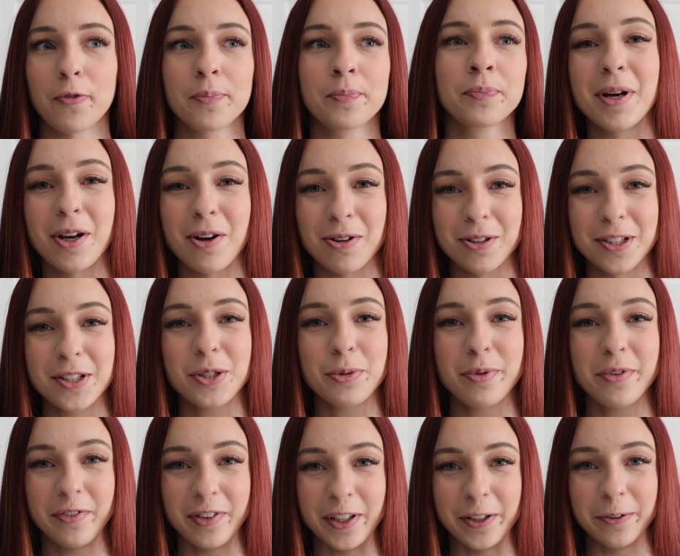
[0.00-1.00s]
My honest
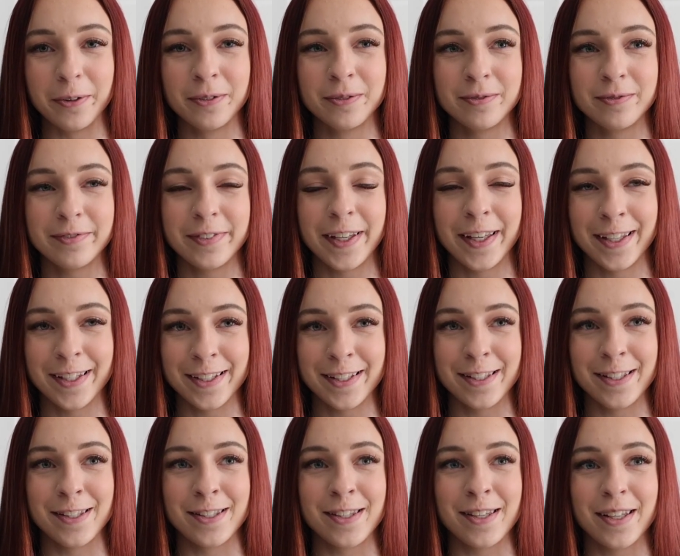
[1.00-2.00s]
review
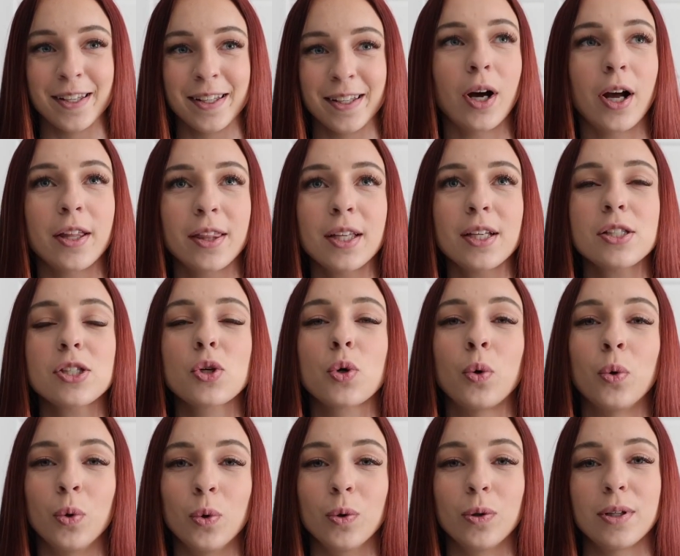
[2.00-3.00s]
is I think it's a
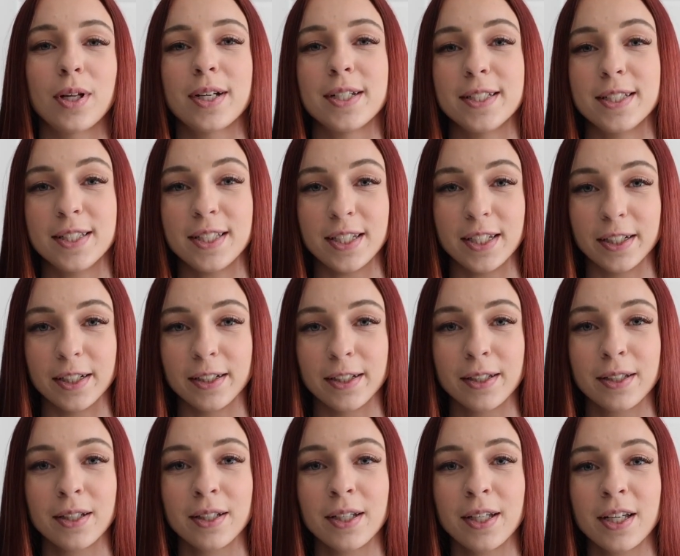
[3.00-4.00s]
cool idea.
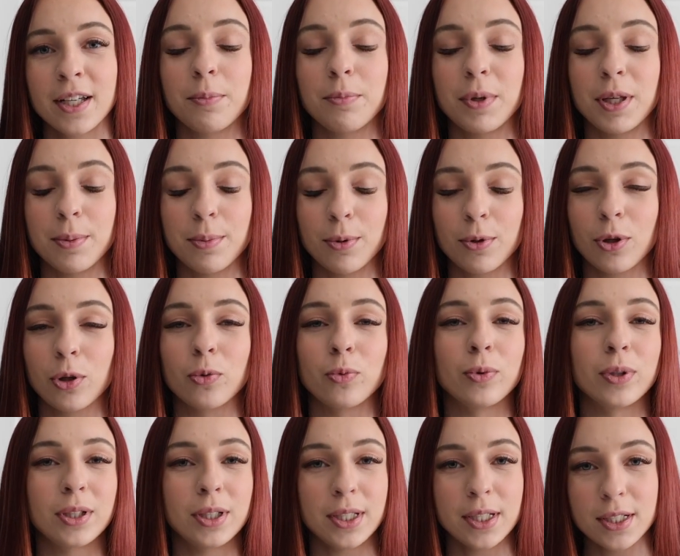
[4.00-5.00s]
People are
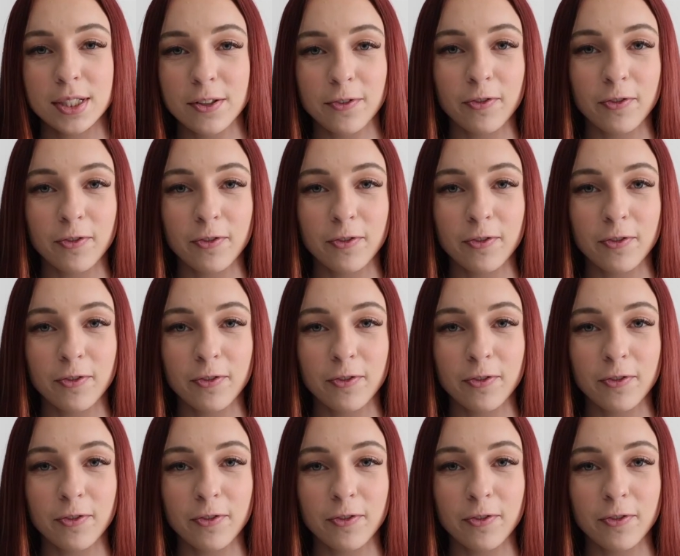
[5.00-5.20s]
really into